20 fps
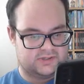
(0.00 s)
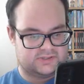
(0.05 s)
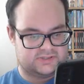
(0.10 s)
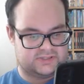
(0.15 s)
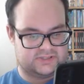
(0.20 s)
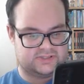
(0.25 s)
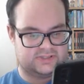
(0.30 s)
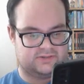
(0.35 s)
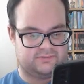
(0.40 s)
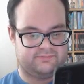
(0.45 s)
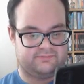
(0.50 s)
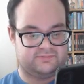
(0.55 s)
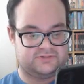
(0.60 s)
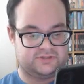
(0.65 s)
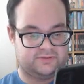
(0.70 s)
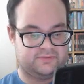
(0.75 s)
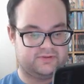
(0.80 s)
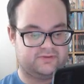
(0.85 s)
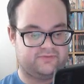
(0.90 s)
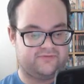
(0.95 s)
Since
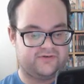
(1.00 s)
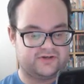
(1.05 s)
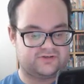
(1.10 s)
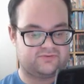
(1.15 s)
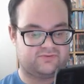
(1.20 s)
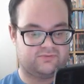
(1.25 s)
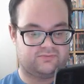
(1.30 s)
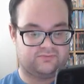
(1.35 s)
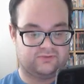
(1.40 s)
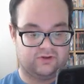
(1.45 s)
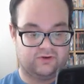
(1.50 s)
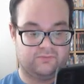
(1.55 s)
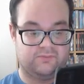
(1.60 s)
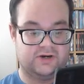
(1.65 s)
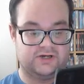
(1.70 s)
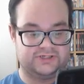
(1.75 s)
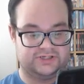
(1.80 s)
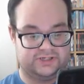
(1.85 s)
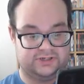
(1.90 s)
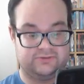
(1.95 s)
some of the effects were low
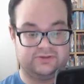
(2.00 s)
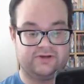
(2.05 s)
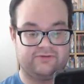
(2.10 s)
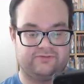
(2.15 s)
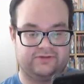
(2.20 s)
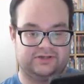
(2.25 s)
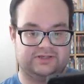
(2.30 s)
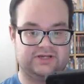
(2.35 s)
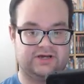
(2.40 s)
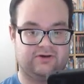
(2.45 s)
budget, you can definitely